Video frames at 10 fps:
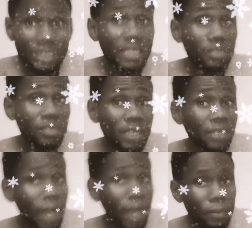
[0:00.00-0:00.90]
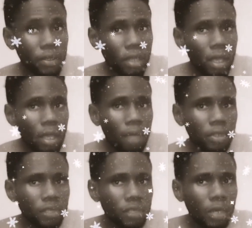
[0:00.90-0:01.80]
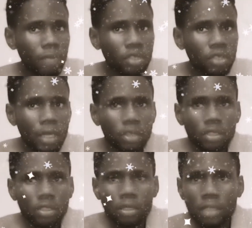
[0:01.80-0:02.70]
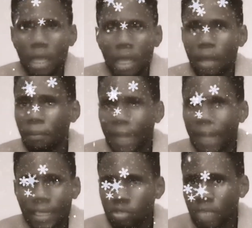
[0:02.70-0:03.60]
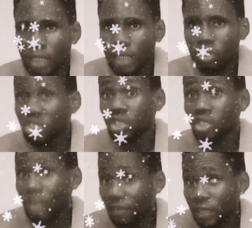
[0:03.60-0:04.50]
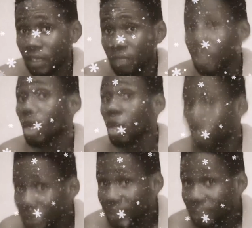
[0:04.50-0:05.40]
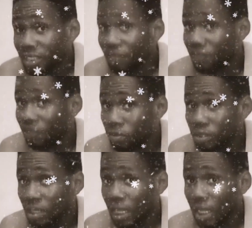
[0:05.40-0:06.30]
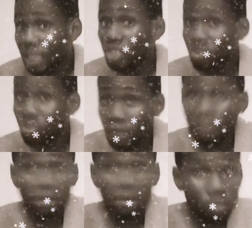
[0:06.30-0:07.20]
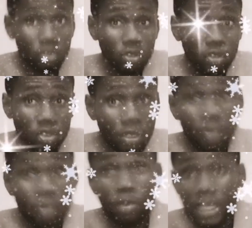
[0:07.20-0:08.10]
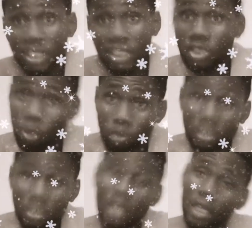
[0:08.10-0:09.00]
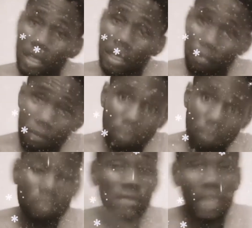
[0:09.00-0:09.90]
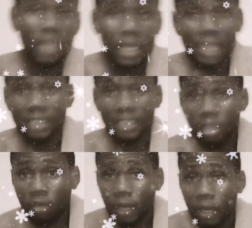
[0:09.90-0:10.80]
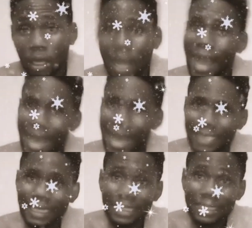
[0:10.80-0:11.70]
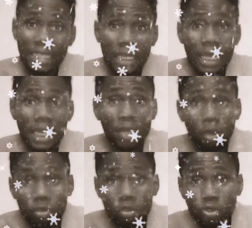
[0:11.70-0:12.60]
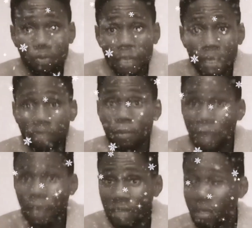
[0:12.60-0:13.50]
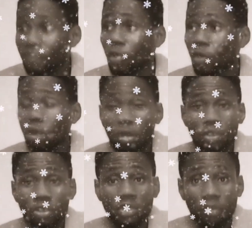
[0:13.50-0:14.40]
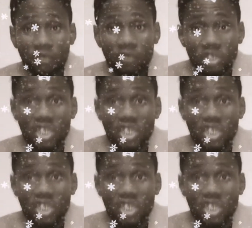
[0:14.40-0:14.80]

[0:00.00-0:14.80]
it makes him happy. But his mother Abishola does not buy into that, or she's not having a big cause. She feels he should be a medical doctor so that when she's old, Dele can take care of her, and that Dele can also make reprisal for all the suffering she